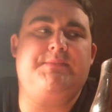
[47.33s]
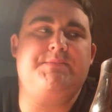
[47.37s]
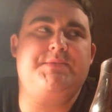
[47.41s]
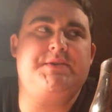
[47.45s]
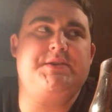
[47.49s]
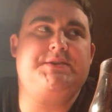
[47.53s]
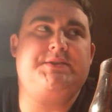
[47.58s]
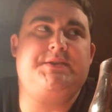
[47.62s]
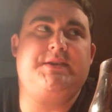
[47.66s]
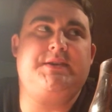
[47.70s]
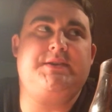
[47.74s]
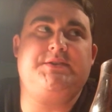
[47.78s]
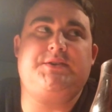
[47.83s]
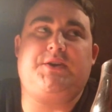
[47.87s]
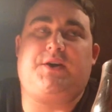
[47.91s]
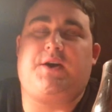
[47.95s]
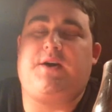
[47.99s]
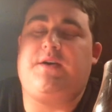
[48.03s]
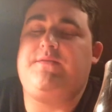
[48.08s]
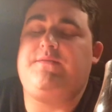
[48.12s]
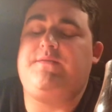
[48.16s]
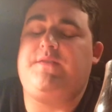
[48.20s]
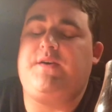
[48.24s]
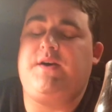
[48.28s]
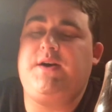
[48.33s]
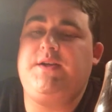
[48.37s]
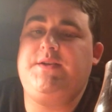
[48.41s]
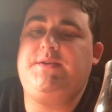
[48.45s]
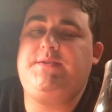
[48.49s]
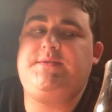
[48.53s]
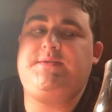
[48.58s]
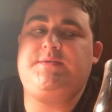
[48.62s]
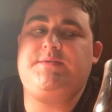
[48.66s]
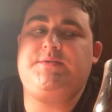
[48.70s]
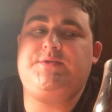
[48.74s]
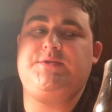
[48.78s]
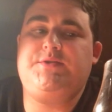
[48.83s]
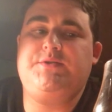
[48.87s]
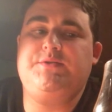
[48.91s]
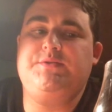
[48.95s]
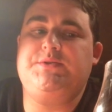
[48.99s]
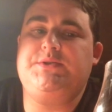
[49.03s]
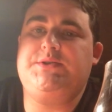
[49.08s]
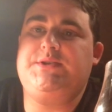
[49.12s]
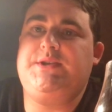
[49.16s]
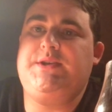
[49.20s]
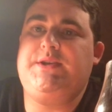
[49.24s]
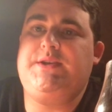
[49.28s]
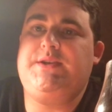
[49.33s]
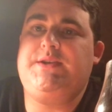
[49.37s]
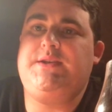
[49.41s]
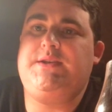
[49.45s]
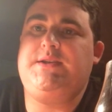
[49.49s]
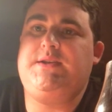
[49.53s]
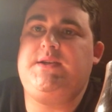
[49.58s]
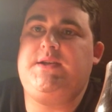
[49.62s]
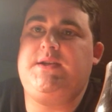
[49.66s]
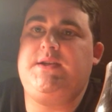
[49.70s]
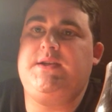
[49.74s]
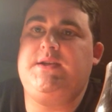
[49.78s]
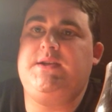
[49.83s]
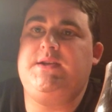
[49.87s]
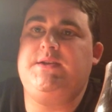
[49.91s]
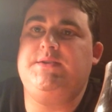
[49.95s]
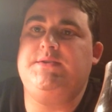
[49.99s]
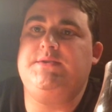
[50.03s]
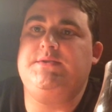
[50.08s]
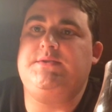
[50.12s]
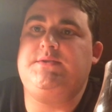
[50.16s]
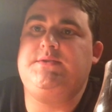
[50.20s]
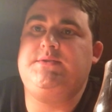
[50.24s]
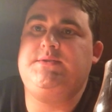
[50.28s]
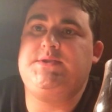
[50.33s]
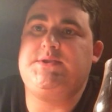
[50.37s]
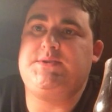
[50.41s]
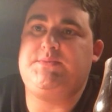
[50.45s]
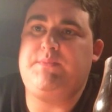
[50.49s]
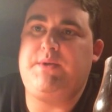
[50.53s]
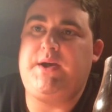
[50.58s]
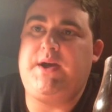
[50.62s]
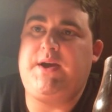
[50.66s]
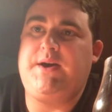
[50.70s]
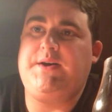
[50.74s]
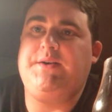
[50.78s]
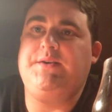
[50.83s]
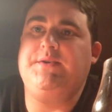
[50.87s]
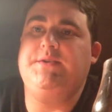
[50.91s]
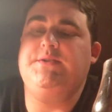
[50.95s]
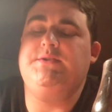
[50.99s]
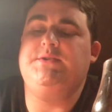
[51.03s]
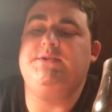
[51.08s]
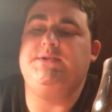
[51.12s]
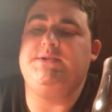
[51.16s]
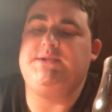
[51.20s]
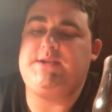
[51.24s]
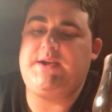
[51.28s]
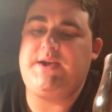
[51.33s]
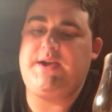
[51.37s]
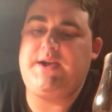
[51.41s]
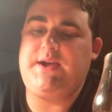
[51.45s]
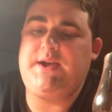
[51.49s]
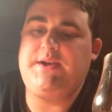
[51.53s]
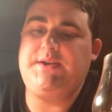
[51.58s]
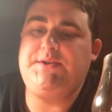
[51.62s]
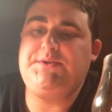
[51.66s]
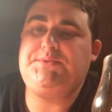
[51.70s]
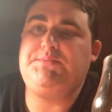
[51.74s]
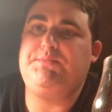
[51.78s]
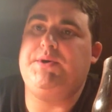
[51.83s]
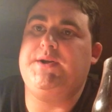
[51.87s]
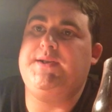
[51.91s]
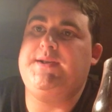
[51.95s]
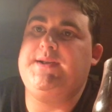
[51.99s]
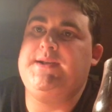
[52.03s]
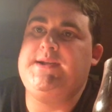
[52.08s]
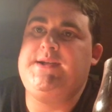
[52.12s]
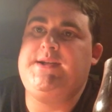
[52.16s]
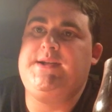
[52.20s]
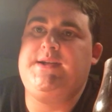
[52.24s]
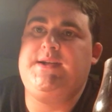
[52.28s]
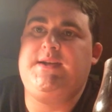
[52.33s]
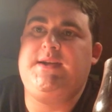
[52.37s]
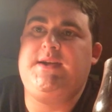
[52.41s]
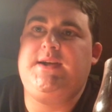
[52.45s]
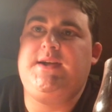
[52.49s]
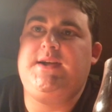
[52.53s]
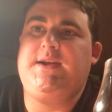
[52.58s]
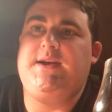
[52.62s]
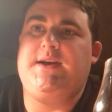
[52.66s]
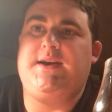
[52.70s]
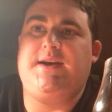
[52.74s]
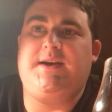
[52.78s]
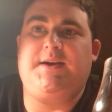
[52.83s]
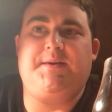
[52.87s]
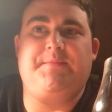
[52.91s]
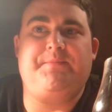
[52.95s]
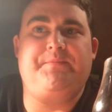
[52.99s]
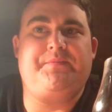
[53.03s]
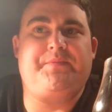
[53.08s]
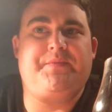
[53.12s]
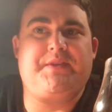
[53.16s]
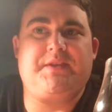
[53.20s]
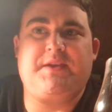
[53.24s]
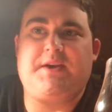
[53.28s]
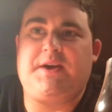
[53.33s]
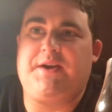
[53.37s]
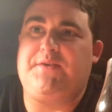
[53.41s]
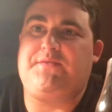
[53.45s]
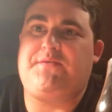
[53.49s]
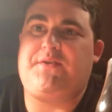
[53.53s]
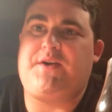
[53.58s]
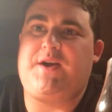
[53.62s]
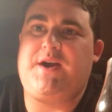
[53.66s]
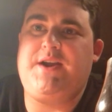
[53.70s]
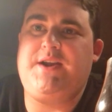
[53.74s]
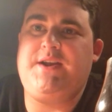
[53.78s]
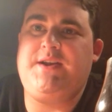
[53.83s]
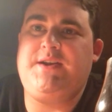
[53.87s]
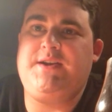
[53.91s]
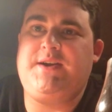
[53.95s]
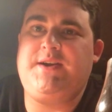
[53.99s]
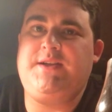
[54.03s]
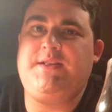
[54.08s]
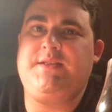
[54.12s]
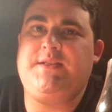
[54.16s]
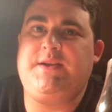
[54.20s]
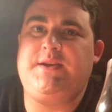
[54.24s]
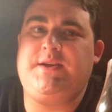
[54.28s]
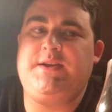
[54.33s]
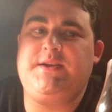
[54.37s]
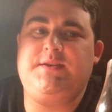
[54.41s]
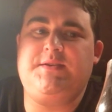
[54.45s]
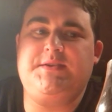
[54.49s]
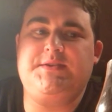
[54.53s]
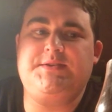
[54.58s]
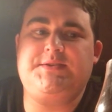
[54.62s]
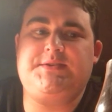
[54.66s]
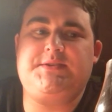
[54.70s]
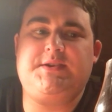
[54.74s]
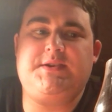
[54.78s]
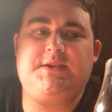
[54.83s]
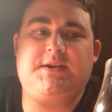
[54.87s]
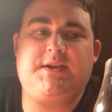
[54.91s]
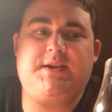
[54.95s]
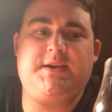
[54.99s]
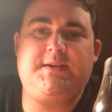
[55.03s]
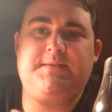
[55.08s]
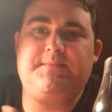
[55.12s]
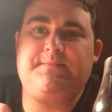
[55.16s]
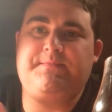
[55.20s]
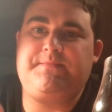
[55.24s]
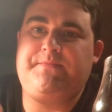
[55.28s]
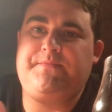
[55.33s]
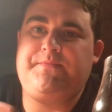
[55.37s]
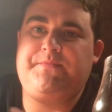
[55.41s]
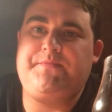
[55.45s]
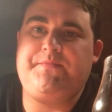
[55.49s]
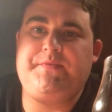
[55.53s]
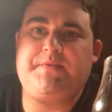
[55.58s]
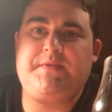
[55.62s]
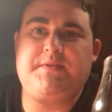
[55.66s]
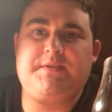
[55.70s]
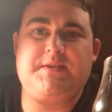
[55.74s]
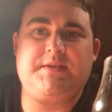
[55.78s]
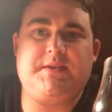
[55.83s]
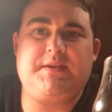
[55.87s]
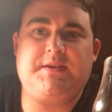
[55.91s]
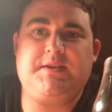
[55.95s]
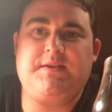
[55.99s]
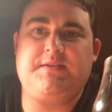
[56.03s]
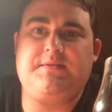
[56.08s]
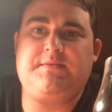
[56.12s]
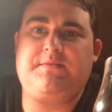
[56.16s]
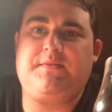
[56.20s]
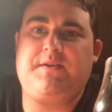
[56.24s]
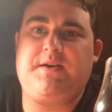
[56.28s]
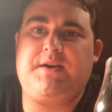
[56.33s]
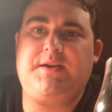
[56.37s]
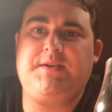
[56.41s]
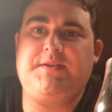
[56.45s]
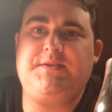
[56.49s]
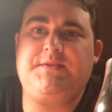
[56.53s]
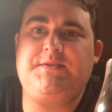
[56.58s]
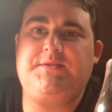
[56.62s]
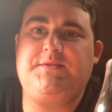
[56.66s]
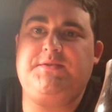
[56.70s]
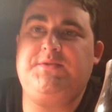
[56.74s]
These things are fun to sit and smell and to taste, but on a Friday night like it is tonight, it's fun